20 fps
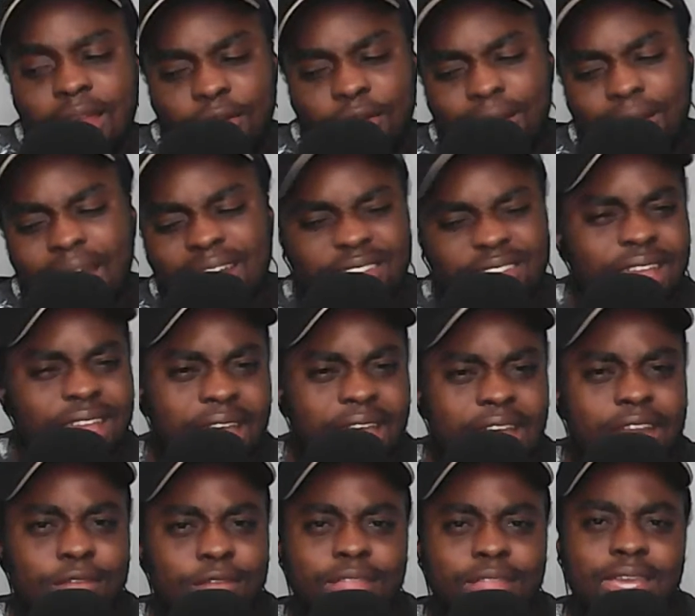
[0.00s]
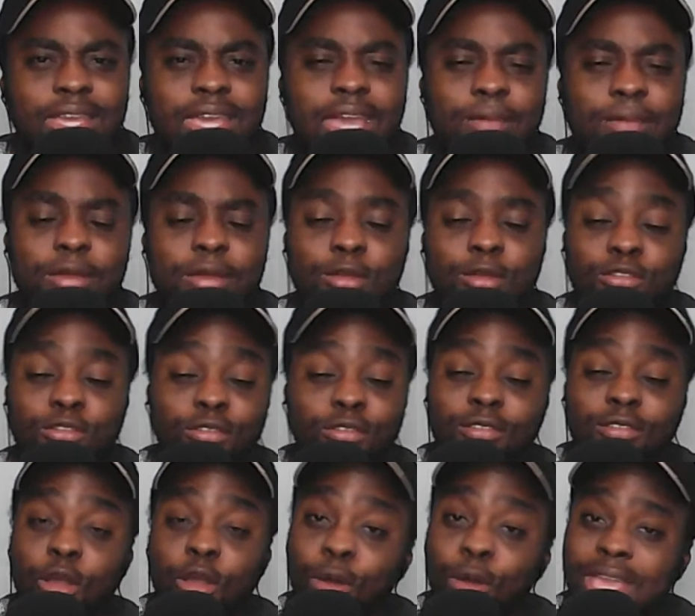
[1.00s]
right at the end of the game. It was
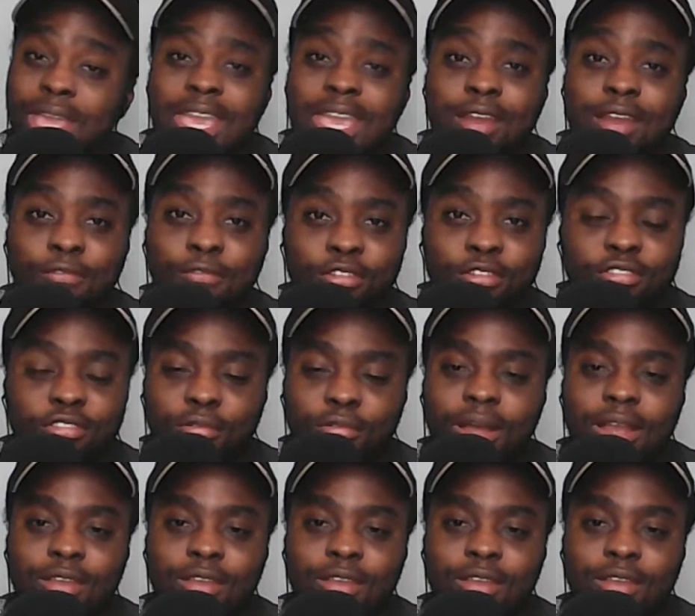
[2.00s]
going in for sure.